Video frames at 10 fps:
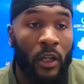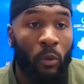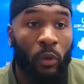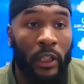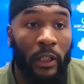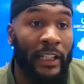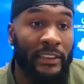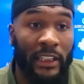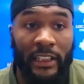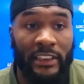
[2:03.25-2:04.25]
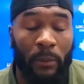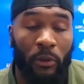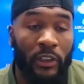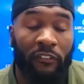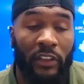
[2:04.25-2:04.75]
we against a good team, you
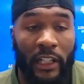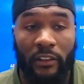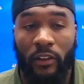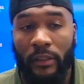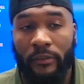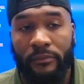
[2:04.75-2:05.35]
definitely can't do that.